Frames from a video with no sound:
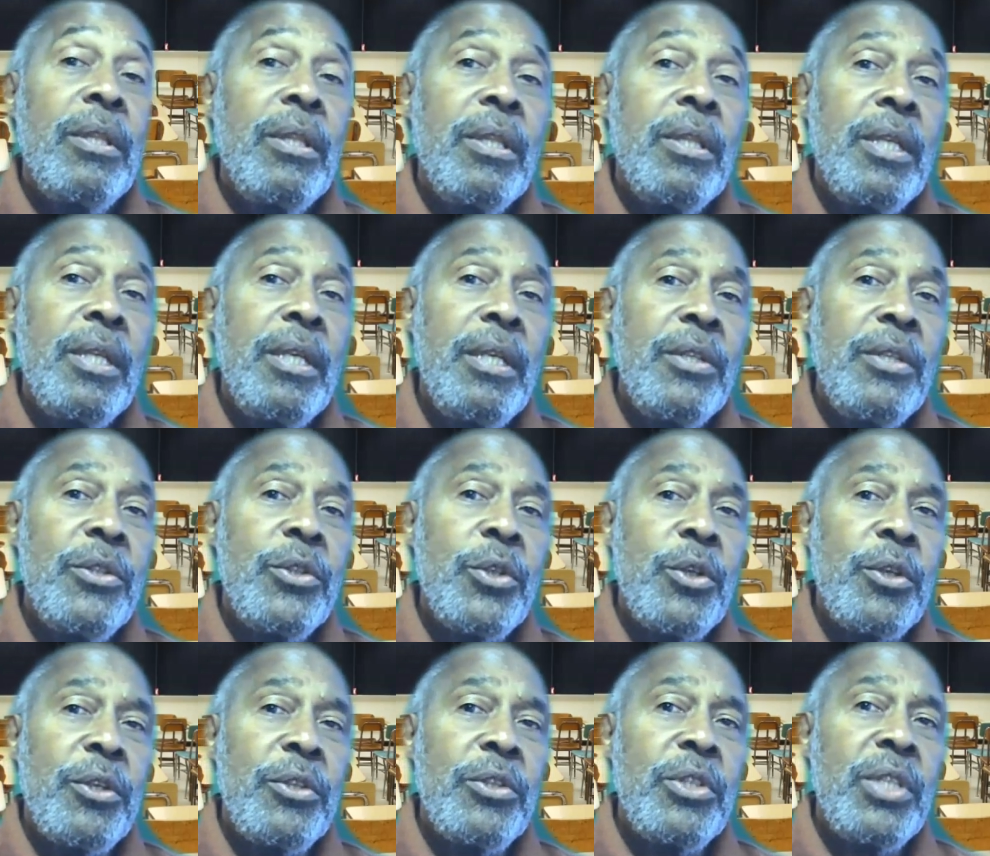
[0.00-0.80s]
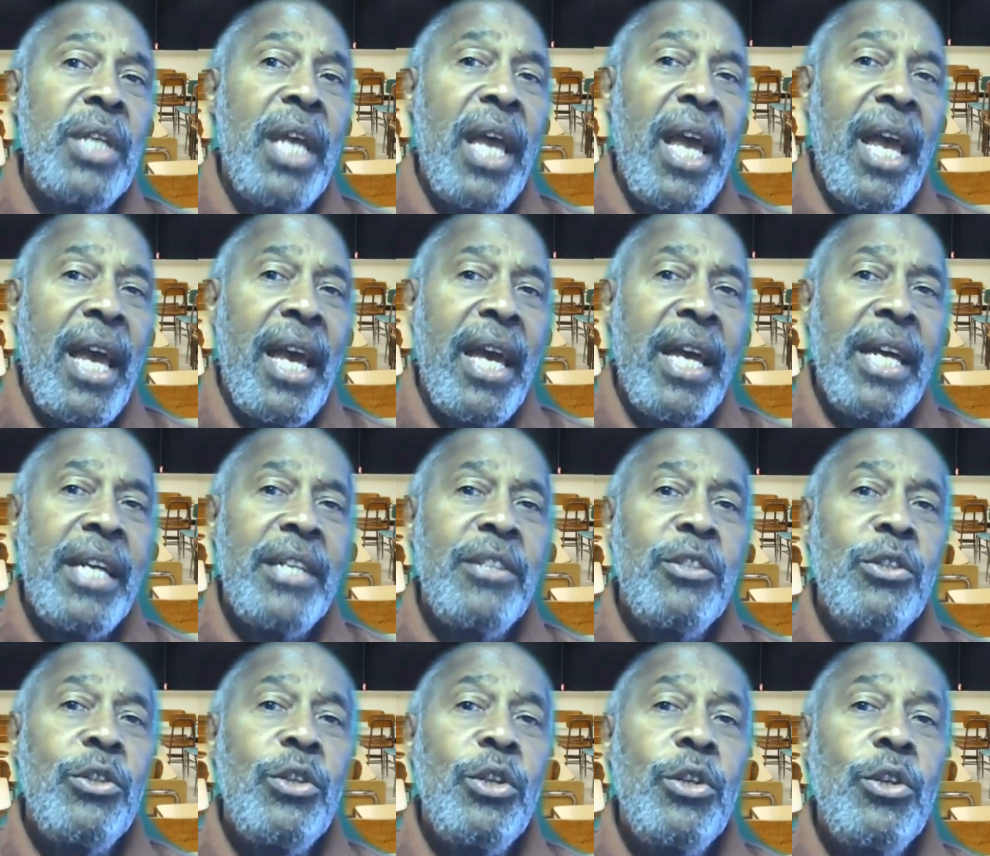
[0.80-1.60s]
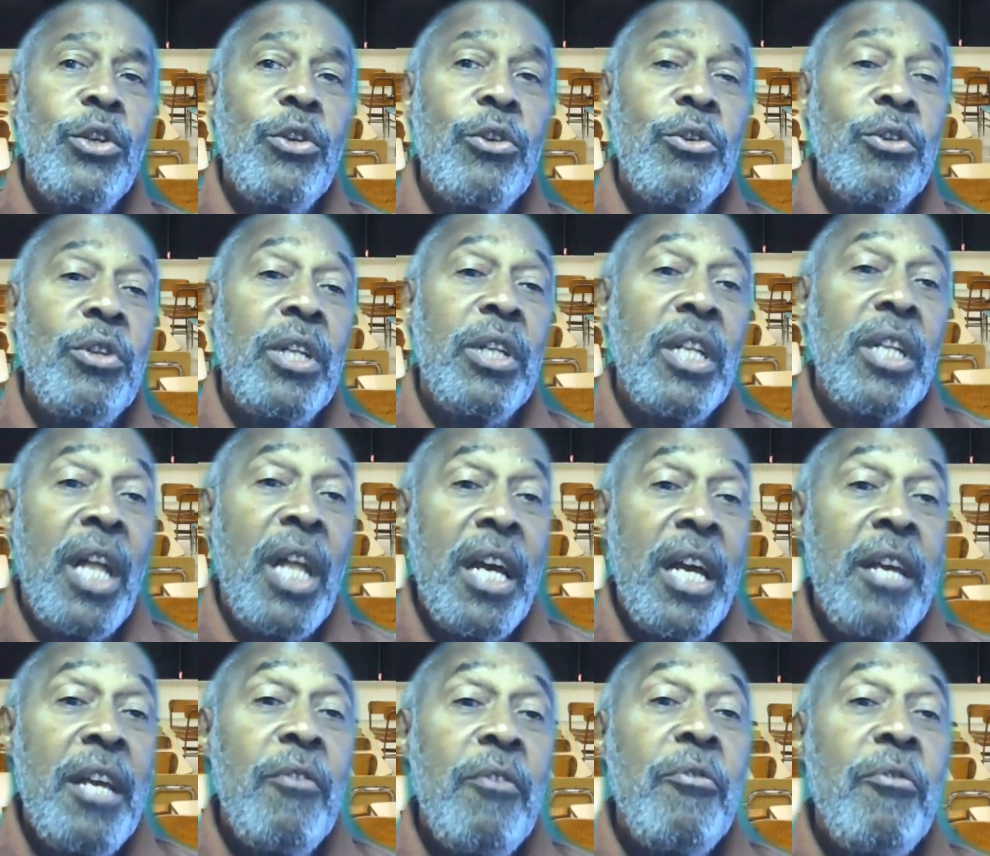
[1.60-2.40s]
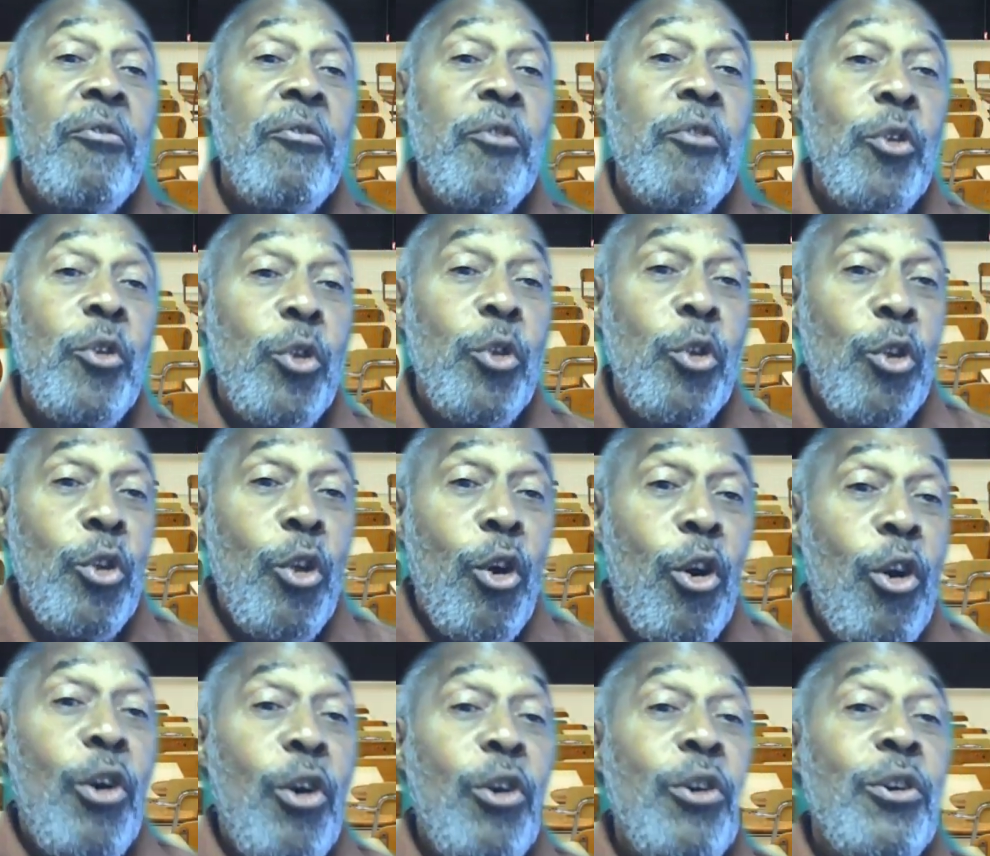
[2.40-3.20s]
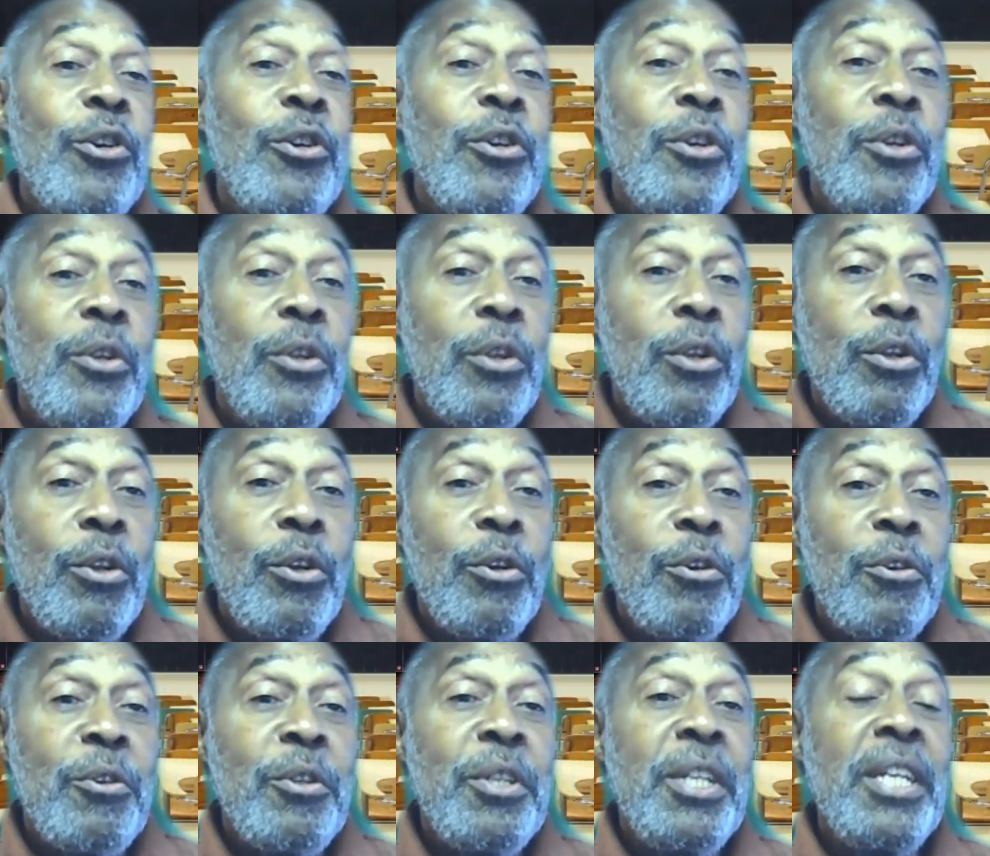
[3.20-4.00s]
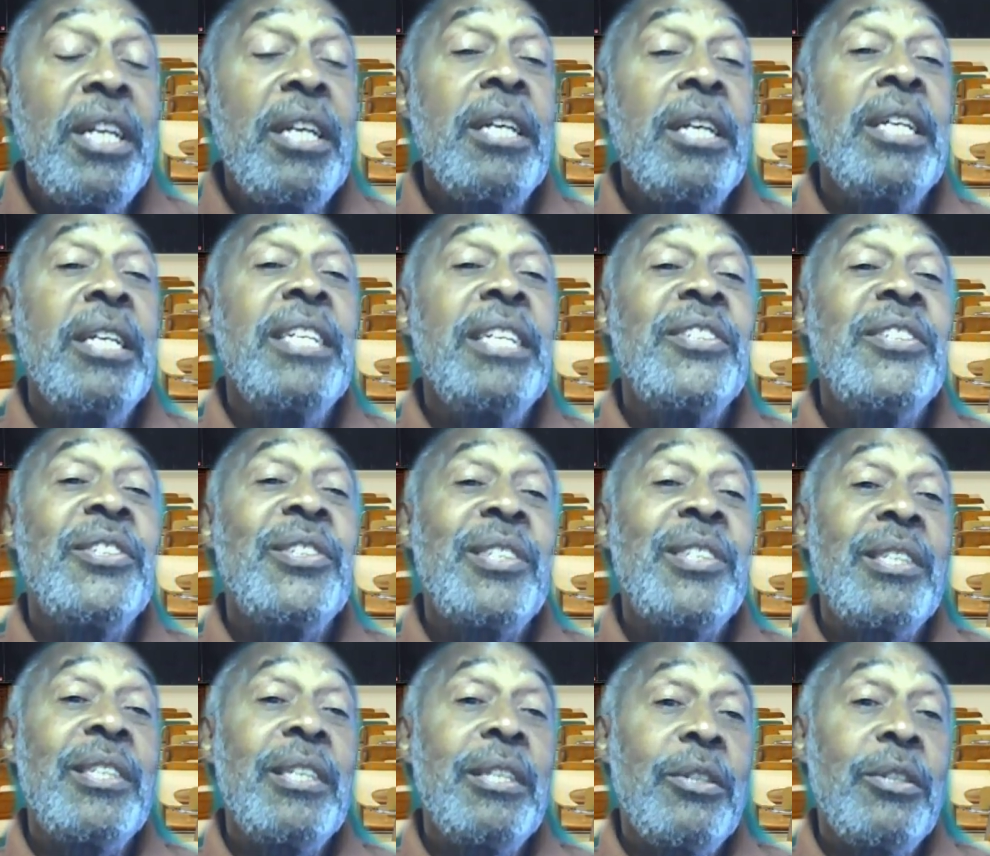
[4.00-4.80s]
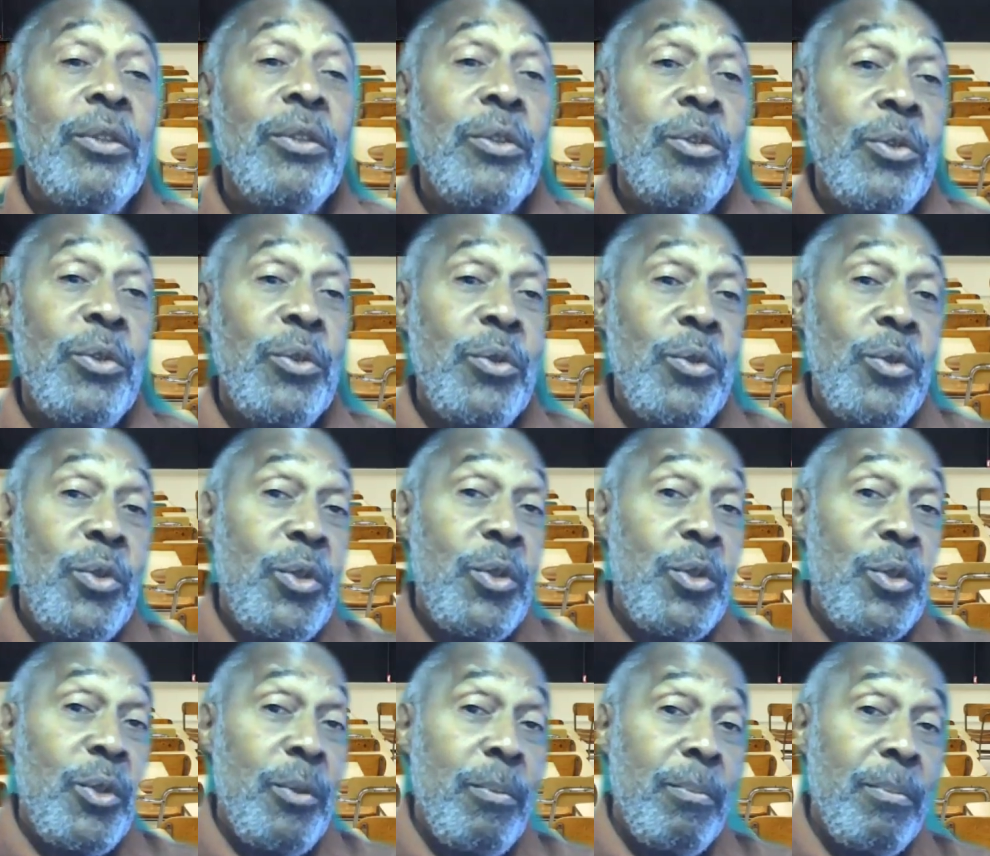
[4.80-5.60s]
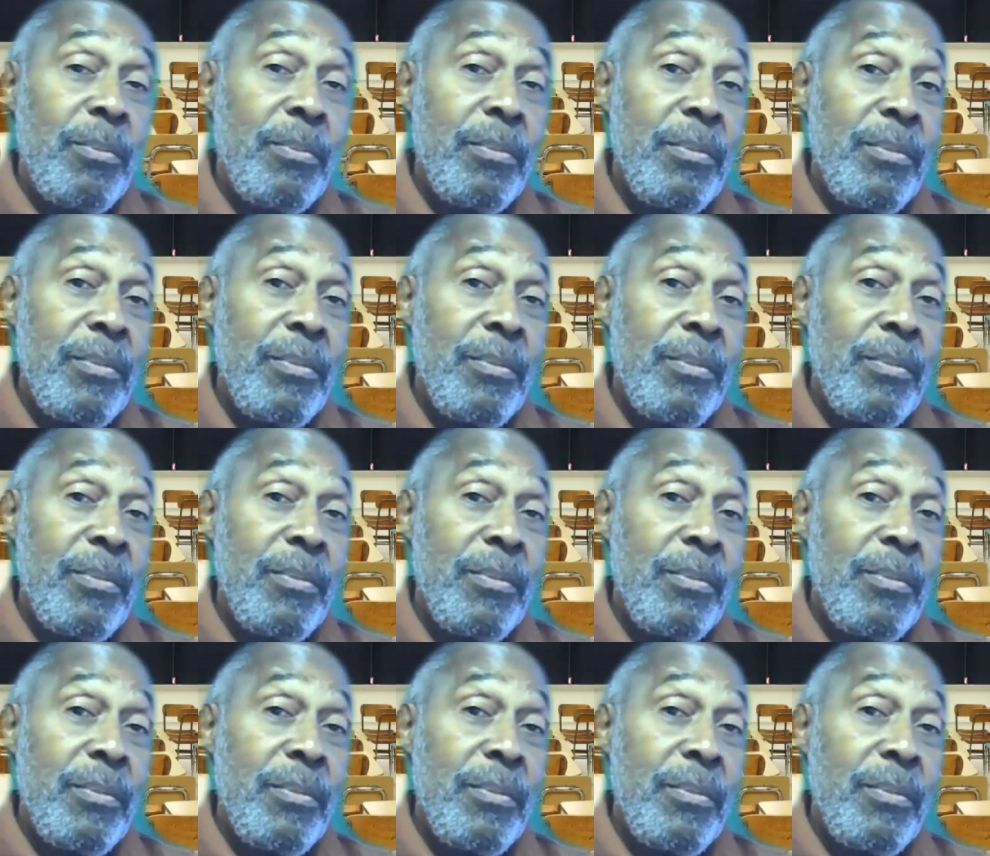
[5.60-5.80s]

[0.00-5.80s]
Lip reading: These are to add to your lifelong learning skills.